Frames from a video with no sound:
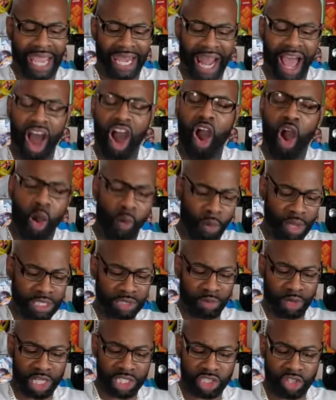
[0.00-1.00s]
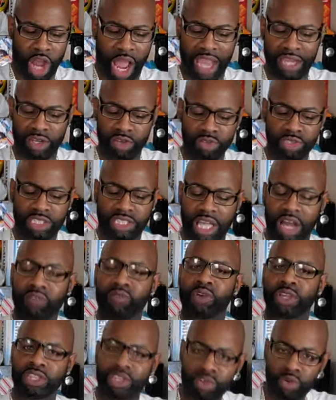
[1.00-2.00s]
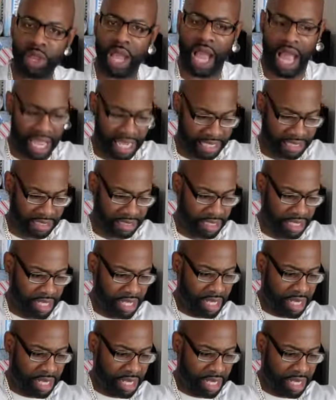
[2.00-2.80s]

And I always want to try new stuff with you guys.